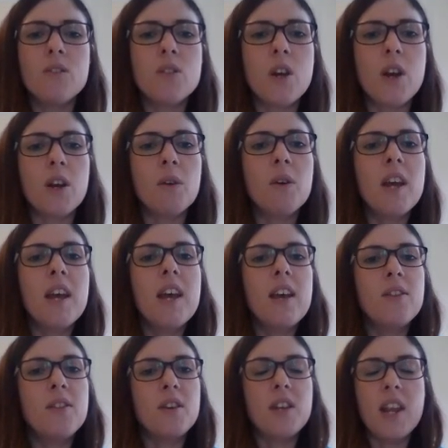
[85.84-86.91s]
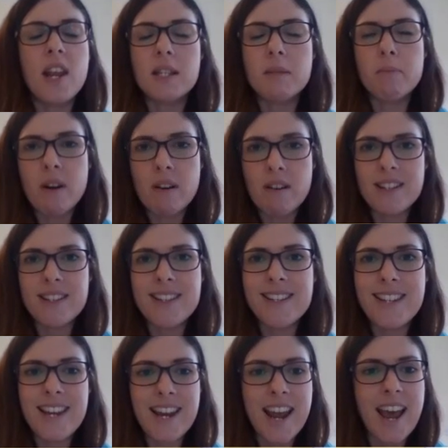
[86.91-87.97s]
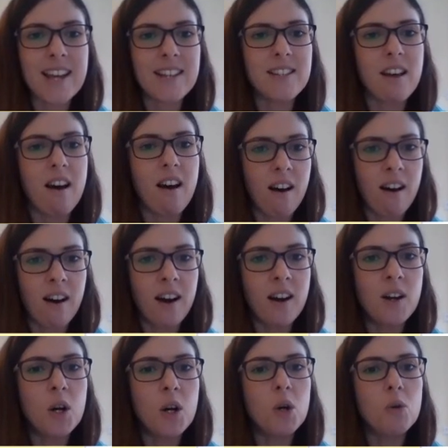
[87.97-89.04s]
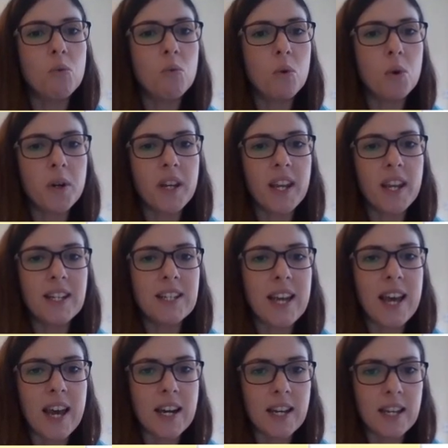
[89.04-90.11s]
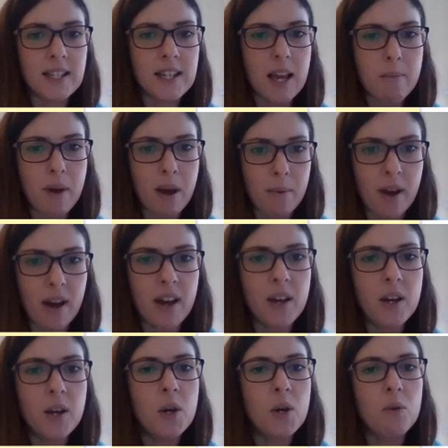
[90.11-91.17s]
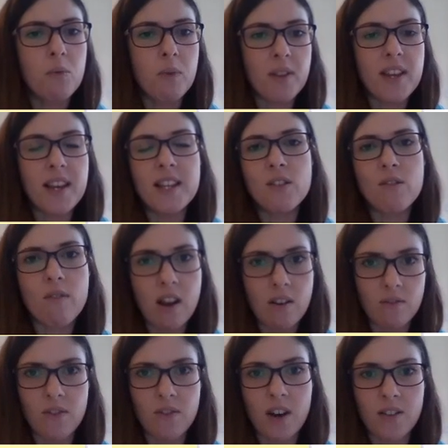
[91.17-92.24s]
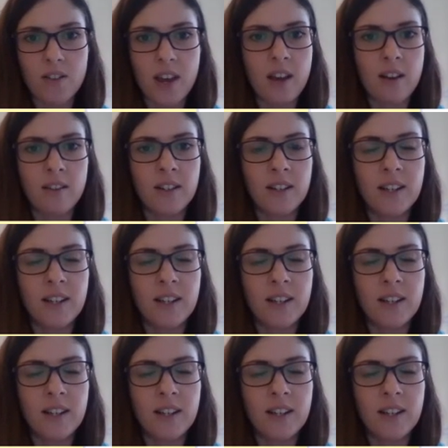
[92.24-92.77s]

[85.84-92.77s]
So the experiences he has are walking to Addis Ababa with his grandfather.